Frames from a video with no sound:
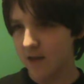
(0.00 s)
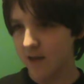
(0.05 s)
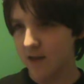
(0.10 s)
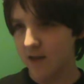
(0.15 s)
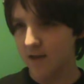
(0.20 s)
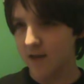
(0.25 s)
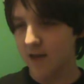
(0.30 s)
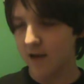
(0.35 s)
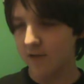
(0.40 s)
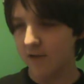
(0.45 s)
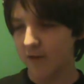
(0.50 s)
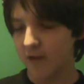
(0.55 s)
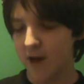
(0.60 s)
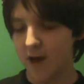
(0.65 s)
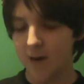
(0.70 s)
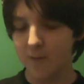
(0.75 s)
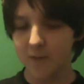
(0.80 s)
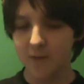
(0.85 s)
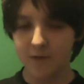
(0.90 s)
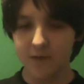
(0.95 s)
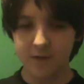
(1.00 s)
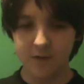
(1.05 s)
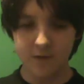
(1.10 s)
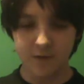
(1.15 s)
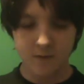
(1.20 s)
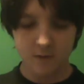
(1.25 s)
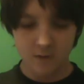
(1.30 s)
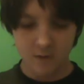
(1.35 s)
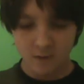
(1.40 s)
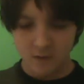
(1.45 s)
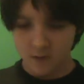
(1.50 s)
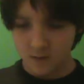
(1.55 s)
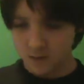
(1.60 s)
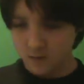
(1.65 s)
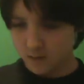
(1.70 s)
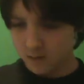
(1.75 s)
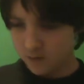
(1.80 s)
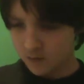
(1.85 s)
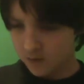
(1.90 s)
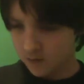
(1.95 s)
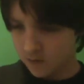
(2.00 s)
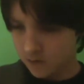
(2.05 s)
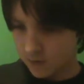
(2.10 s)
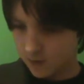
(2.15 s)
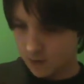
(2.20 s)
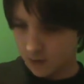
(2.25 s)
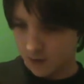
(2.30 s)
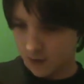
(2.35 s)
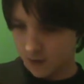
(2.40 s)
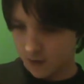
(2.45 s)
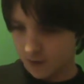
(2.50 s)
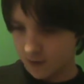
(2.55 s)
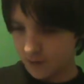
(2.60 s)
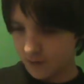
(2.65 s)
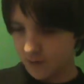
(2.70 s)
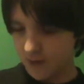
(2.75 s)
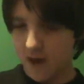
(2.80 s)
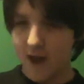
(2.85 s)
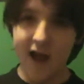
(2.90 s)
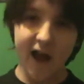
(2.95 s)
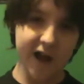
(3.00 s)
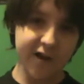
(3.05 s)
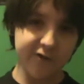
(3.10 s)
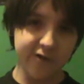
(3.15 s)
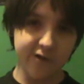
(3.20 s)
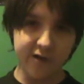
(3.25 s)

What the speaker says: exactly happen, because I